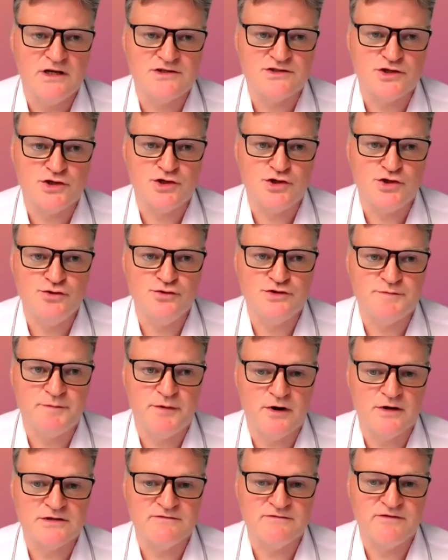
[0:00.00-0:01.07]
a huge
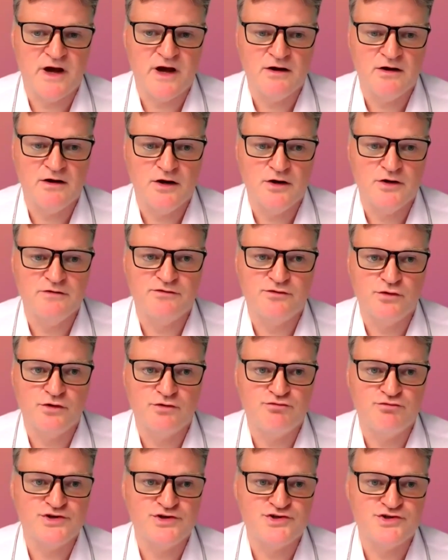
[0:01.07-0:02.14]
part of our overall
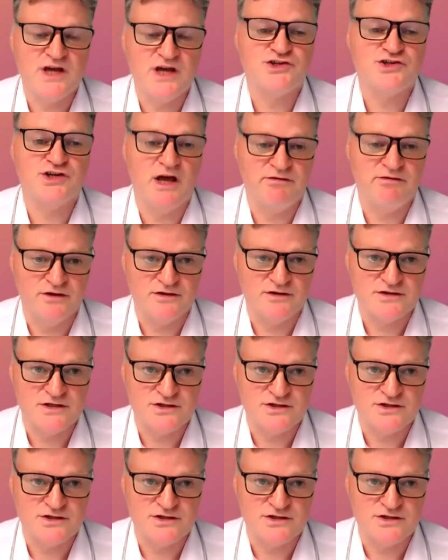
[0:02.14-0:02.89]
origination efforts.